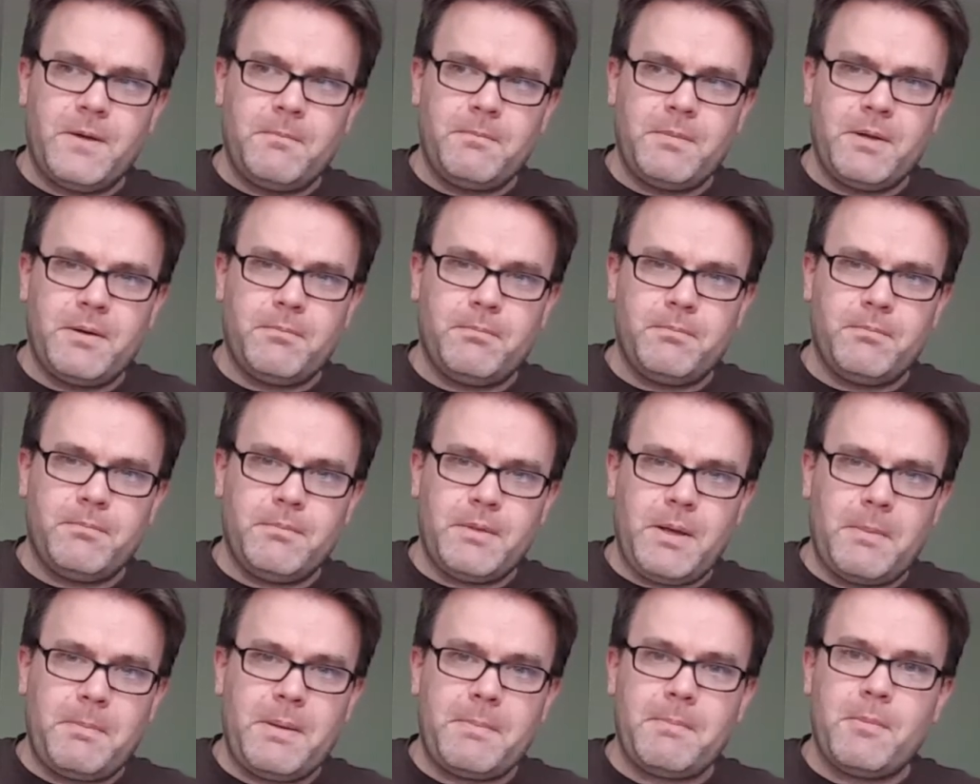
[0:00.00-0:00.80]
bit of,
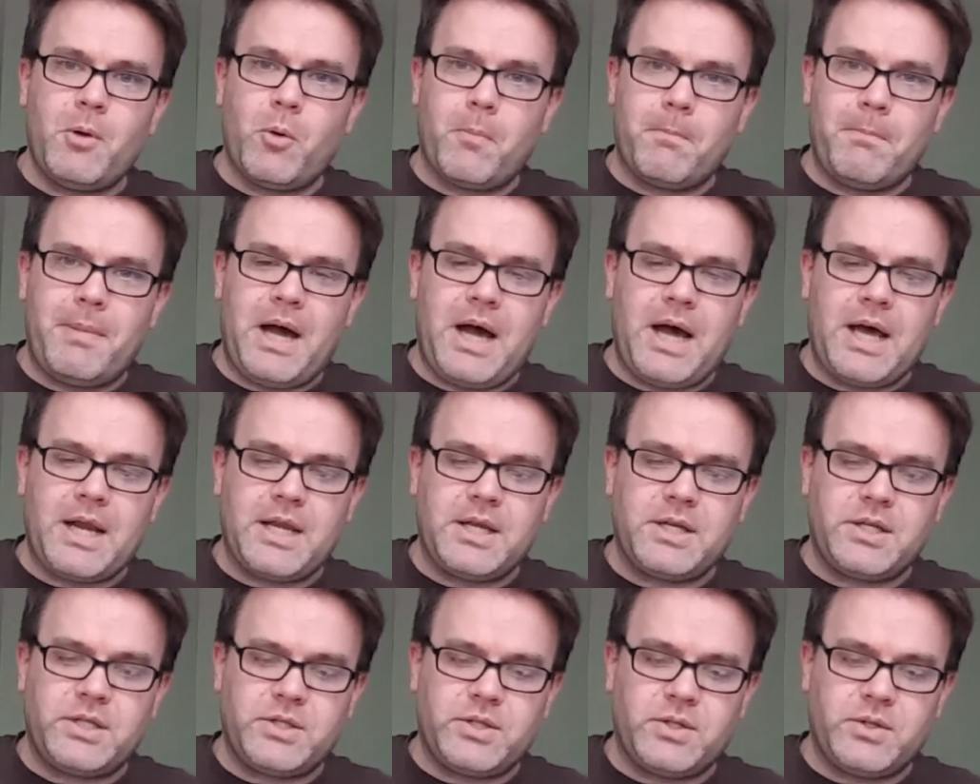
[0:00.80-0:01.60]
a bit more
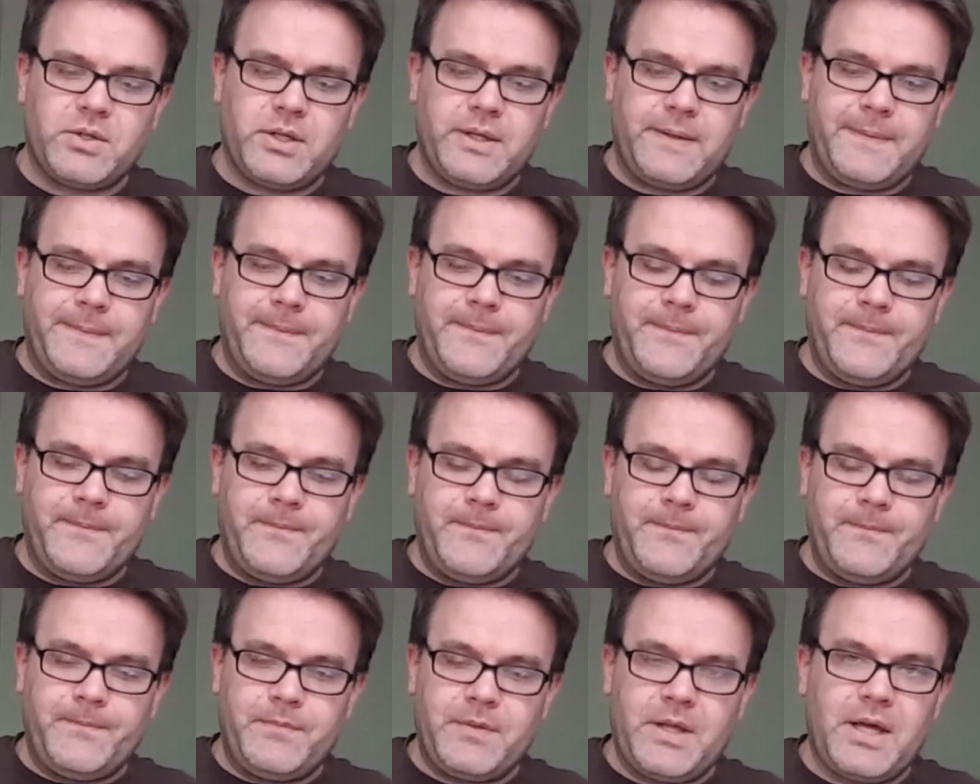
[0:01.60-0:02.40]
body to it.
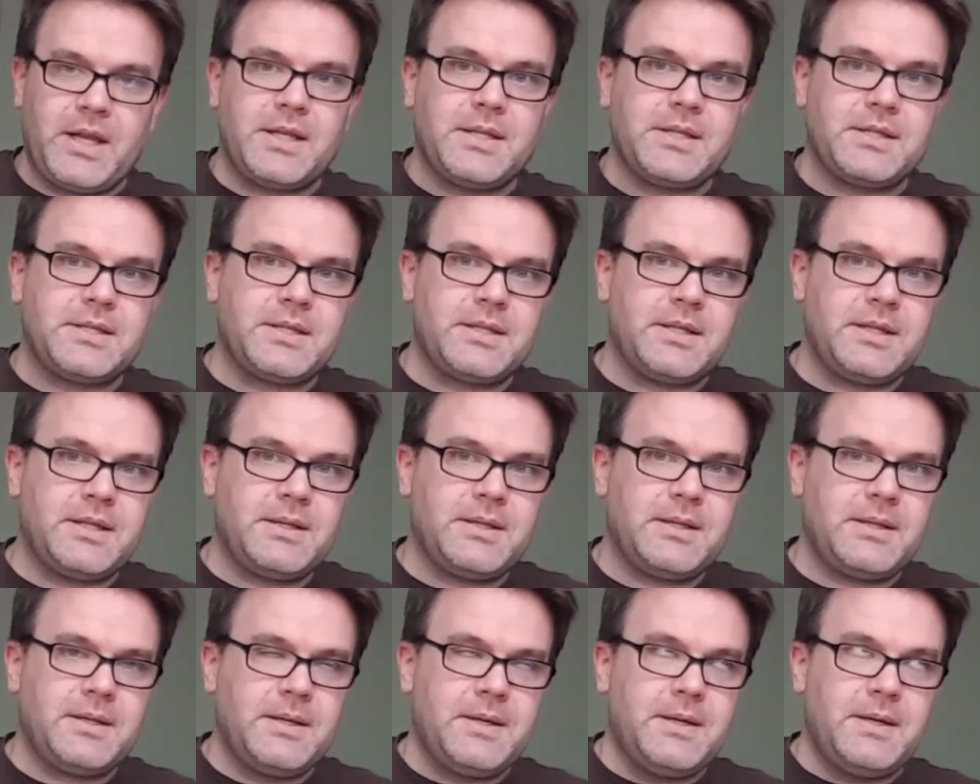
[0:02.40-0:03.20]
Not as
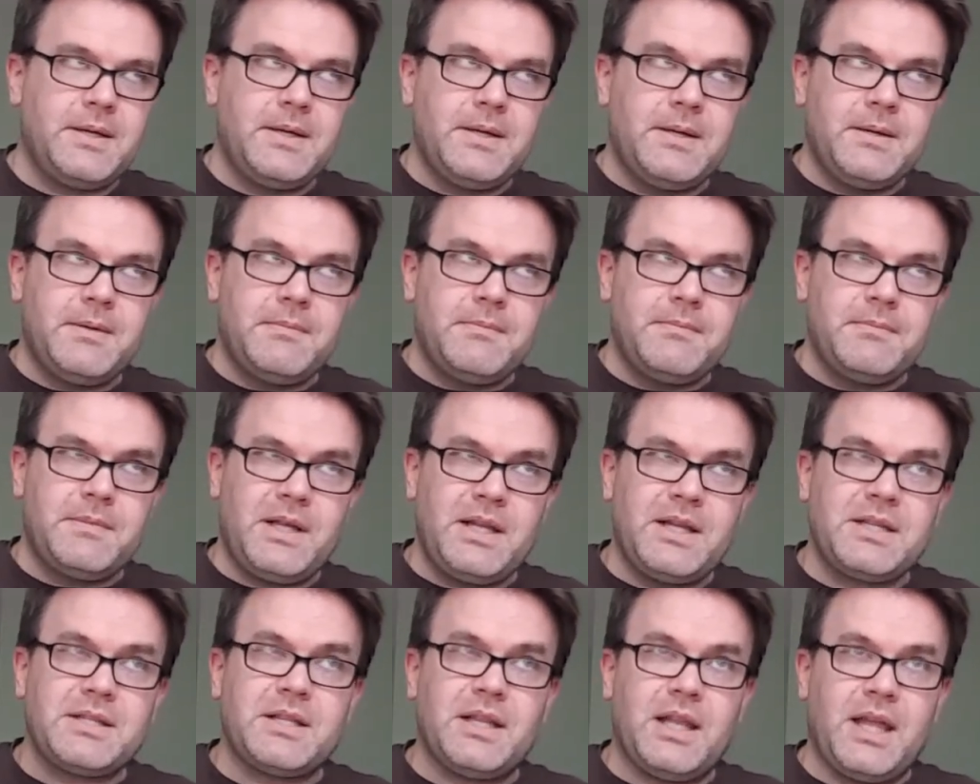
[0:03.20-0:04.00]

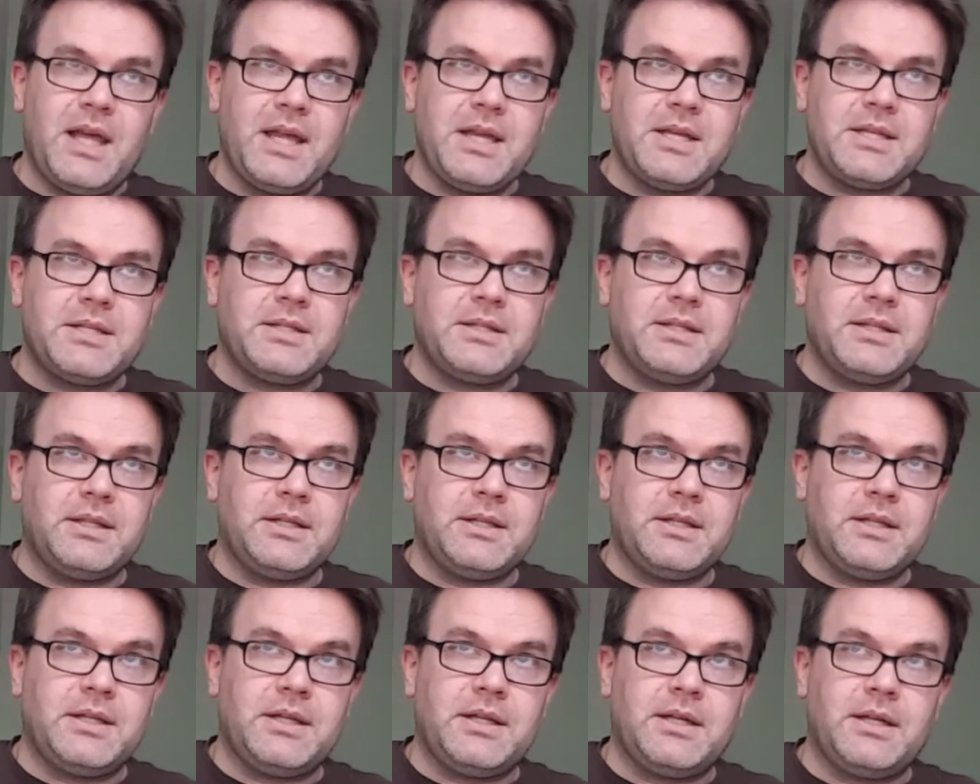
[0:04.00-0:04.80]
not as light,
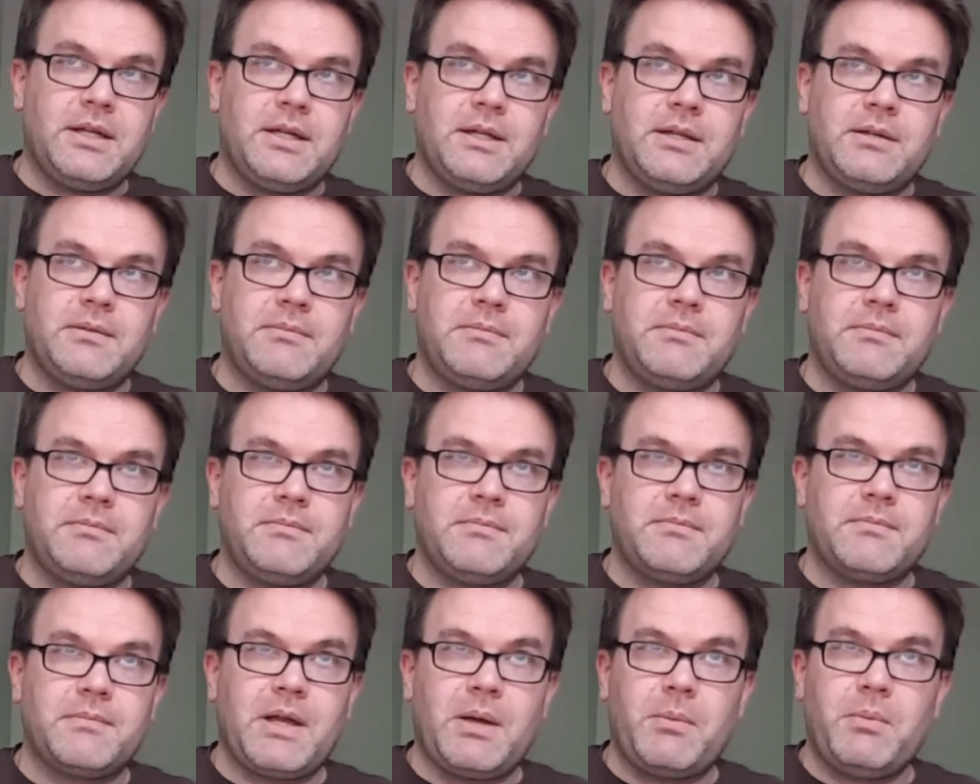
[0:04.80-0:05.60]
and uh,
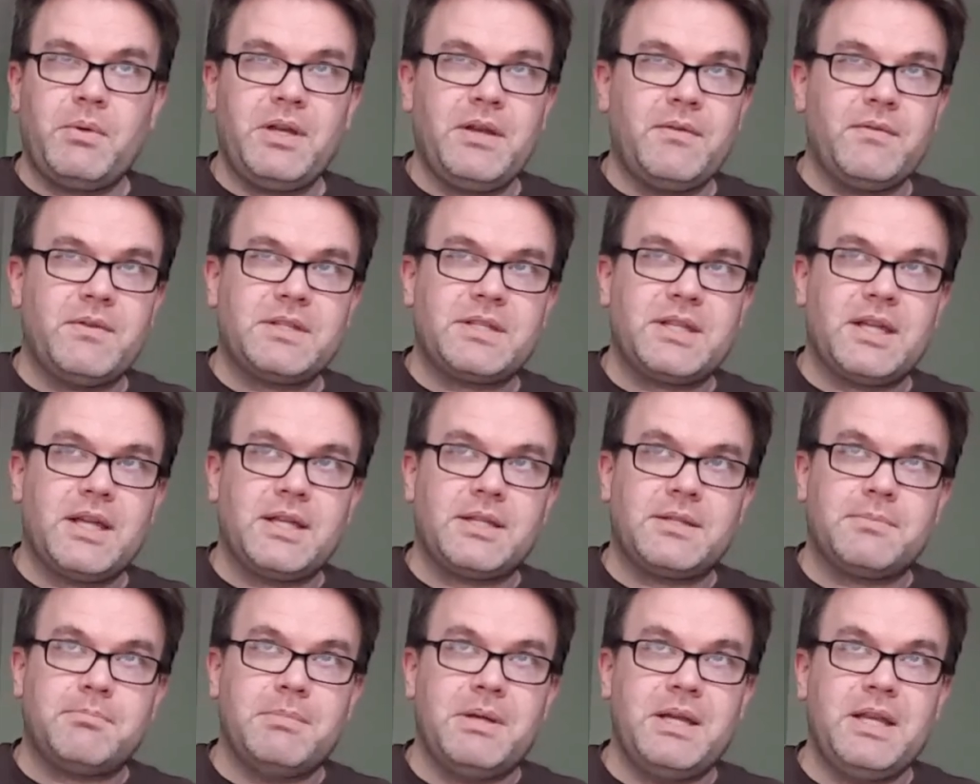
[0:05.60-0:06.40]
I wouldn't even say
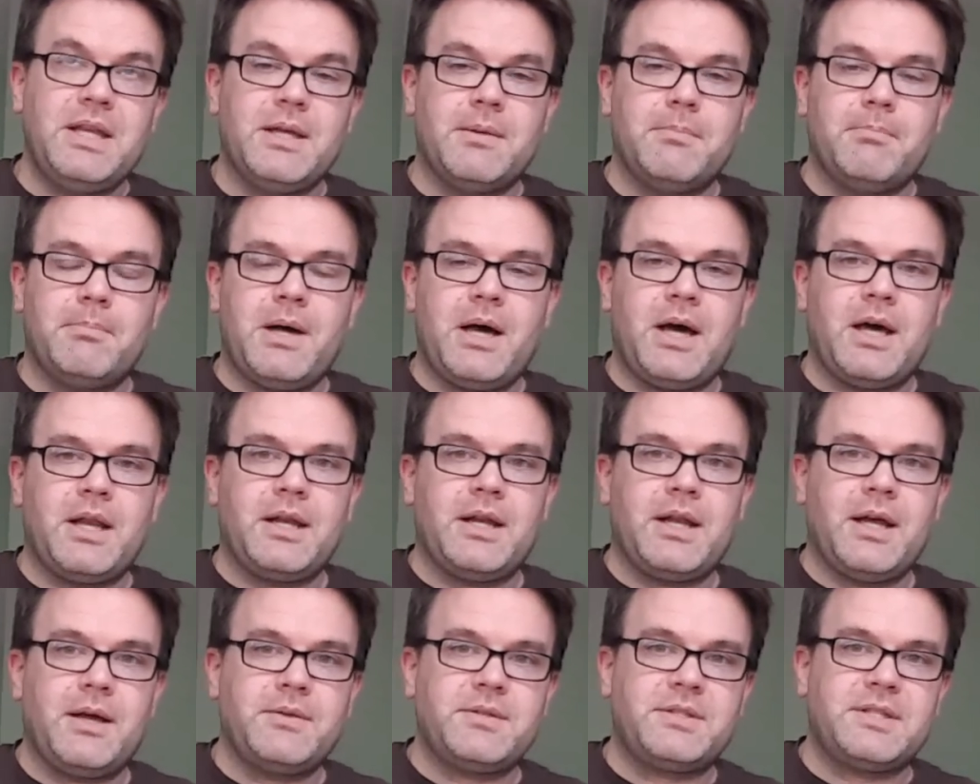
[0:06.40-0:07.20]
it's
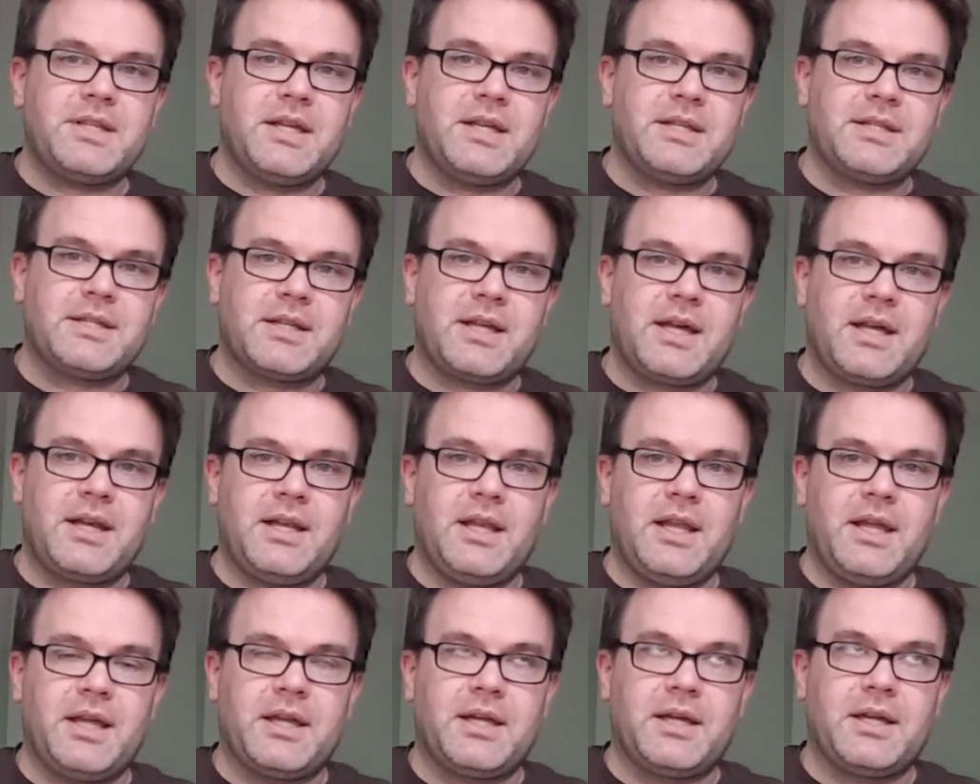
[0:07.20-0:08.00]
medium-bodied. I would say it's kind
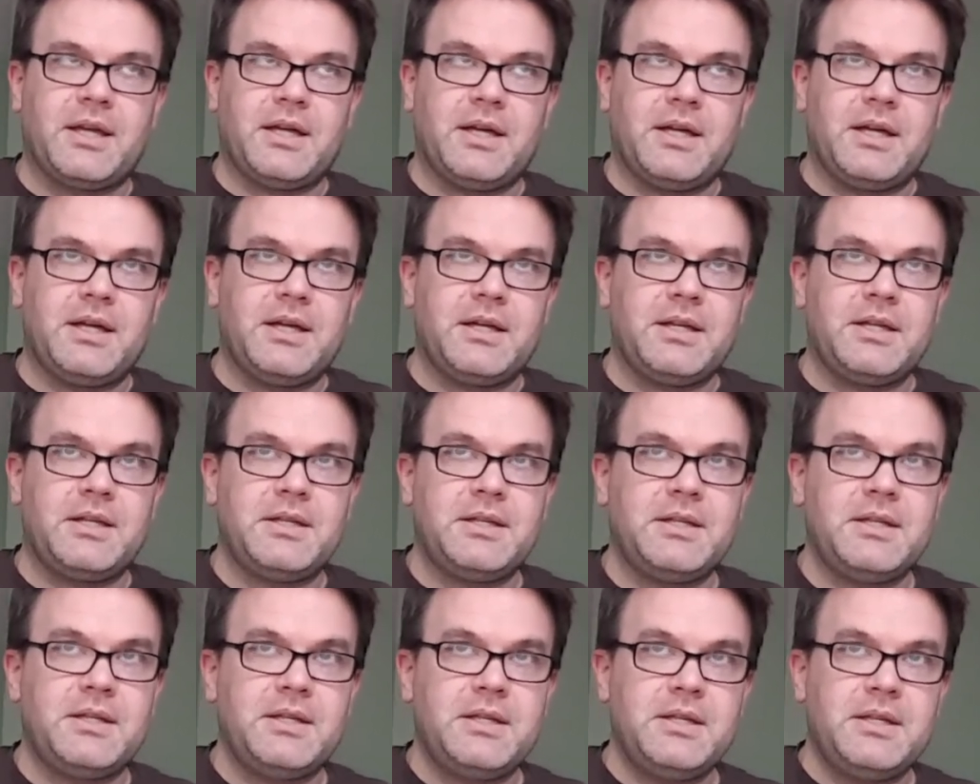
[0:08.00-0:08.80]
of like
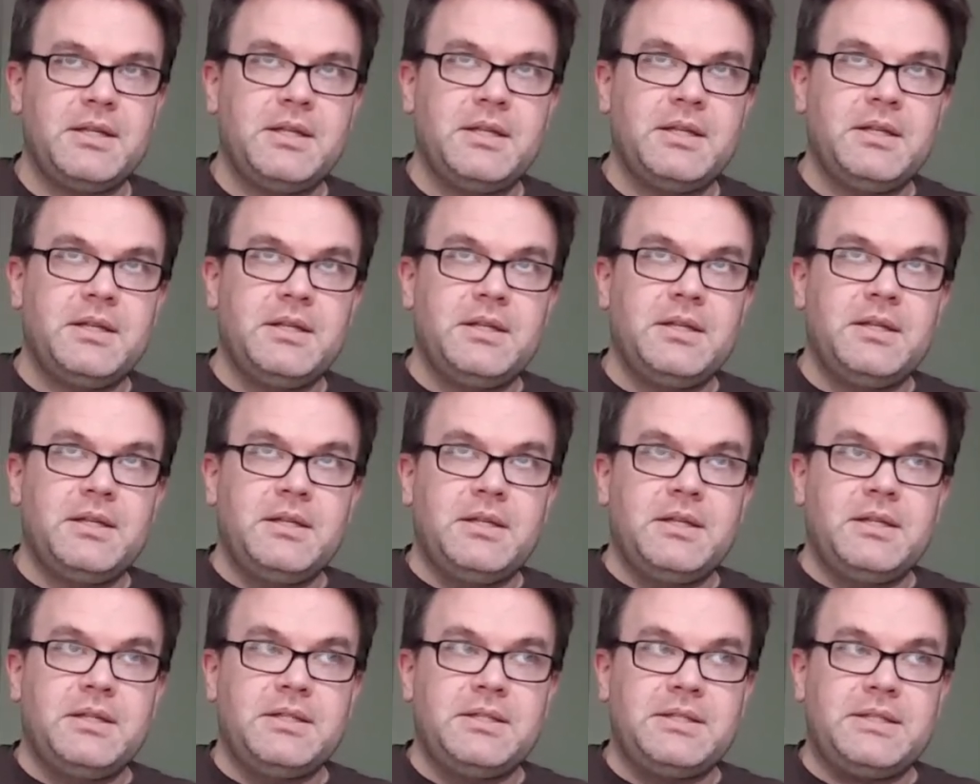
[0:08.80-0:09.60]

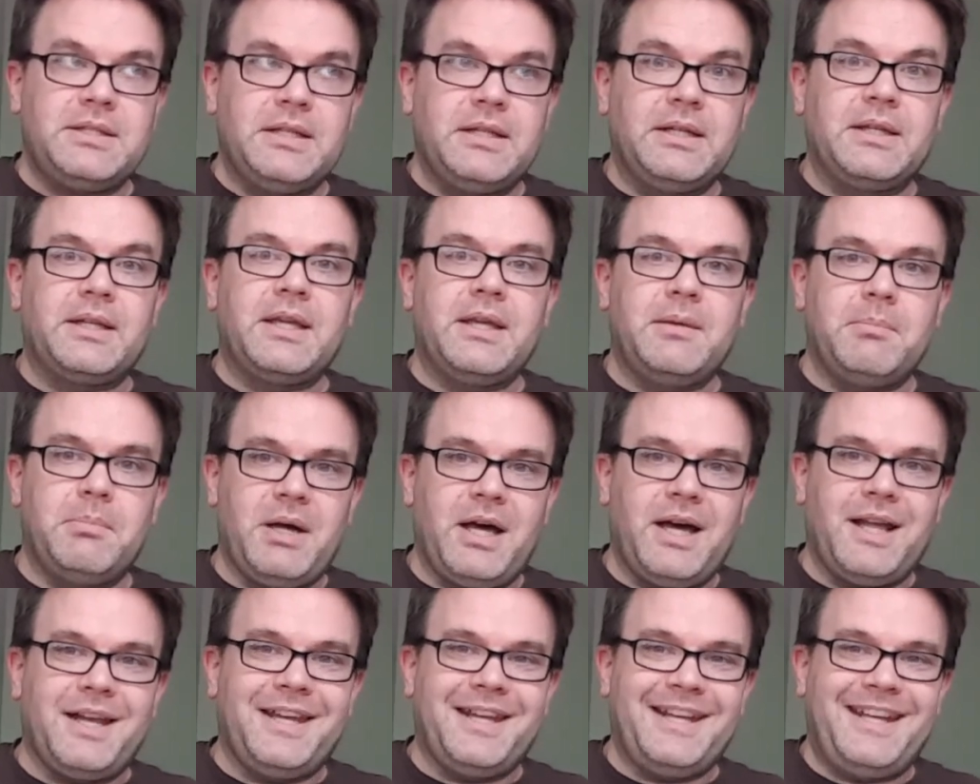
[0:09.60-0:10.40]

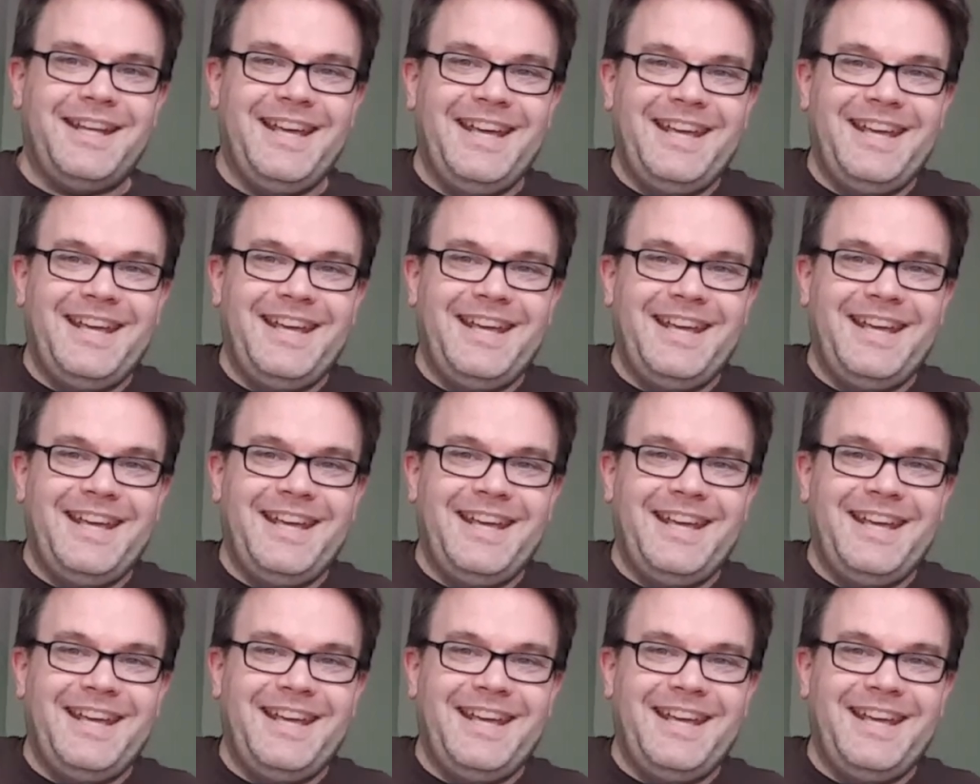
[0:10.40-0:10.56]
silky-bodied.